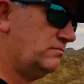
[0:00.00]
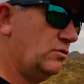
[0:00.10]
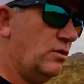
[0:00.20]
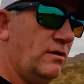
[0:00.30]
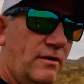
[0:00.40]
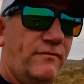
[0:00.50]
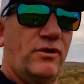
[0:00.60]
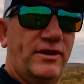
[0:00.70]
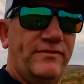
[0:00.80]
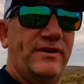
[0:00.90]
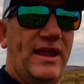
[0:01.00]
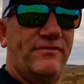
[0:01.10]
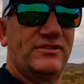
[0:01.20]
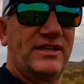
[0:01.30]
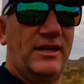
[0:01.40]
got now
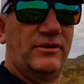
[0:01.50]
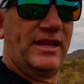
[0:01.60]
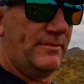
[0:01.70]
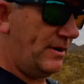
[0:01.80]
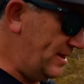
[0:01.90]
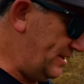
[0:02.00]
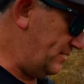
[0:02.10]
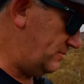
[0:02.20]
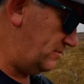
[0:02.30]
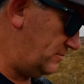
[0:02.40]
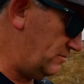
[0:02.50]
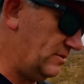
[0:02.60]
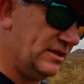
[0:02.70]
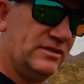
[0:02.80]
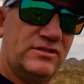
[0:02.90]
for sale on eBay that
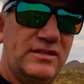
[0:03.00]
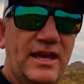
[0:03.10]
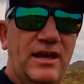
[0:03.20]
is